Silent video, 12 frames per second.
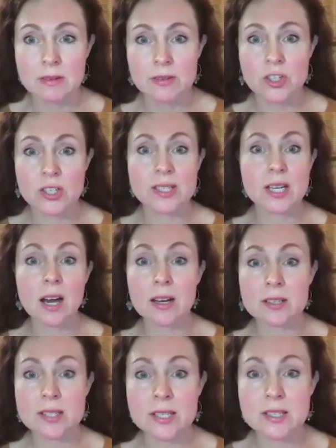Just
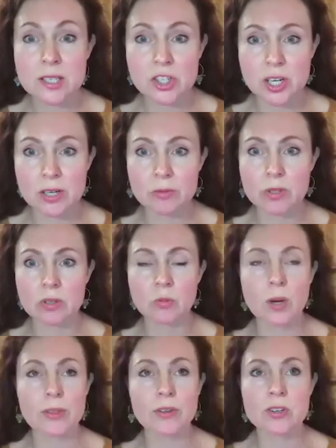toxins in general,
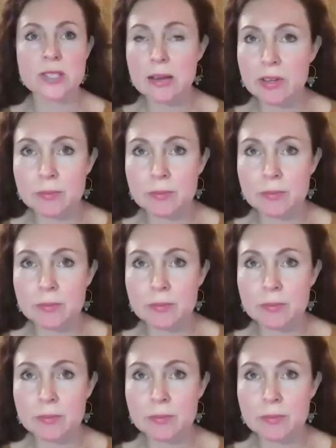whether it's heavy